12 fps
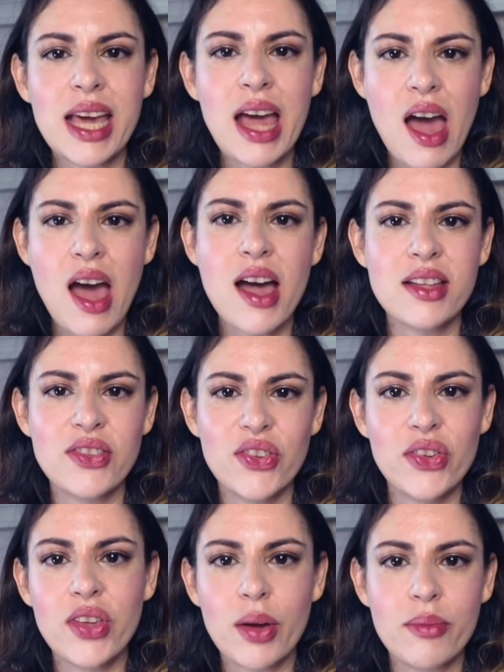had
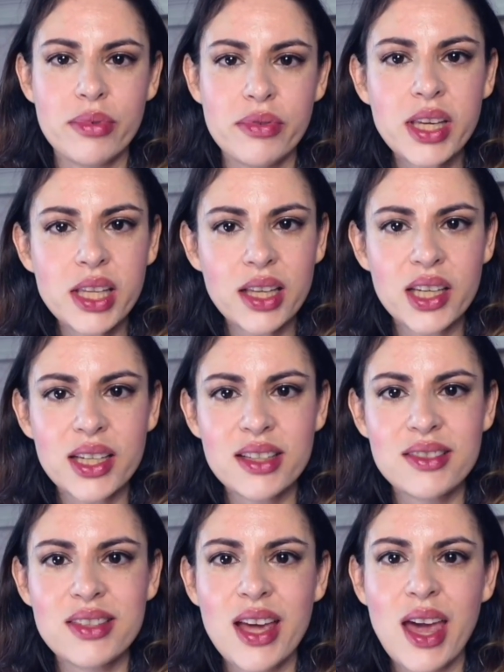some feelings,